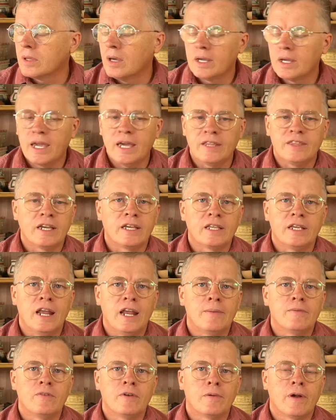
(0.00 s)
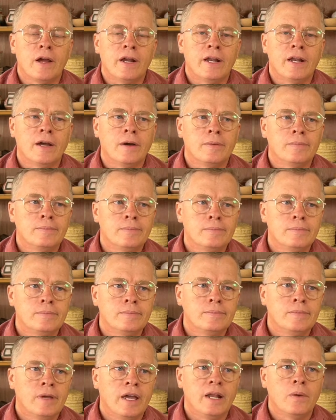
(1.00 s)
Can't think of the name of it right now.
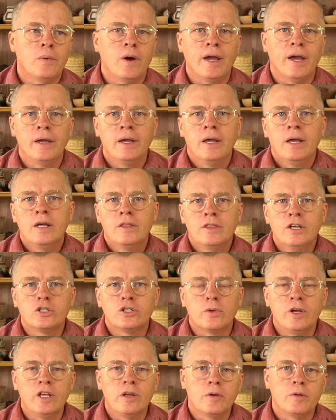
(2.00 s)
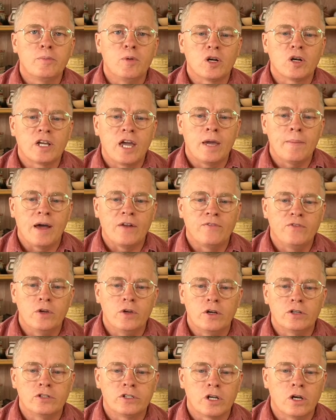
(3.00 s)
Anyway, there's a really good book came out a few
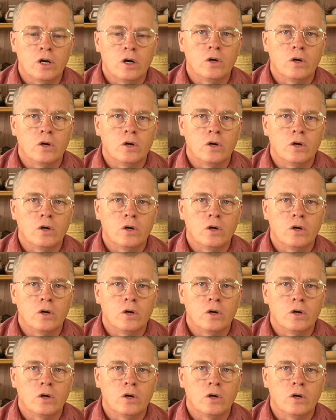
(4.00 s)
years ago.